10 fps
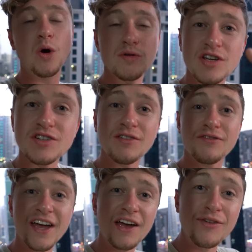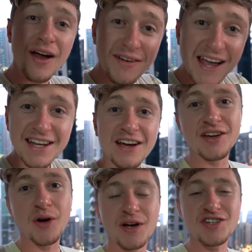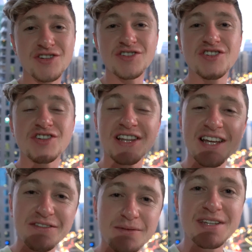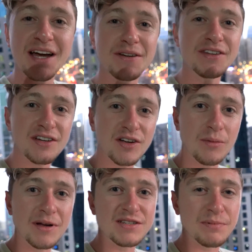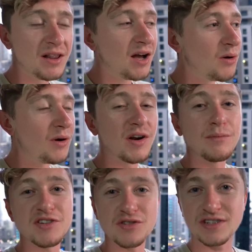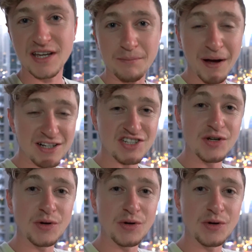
Also, don't forget, if you have any other questions, just leave them down in the comments below and I'll be sure to get back to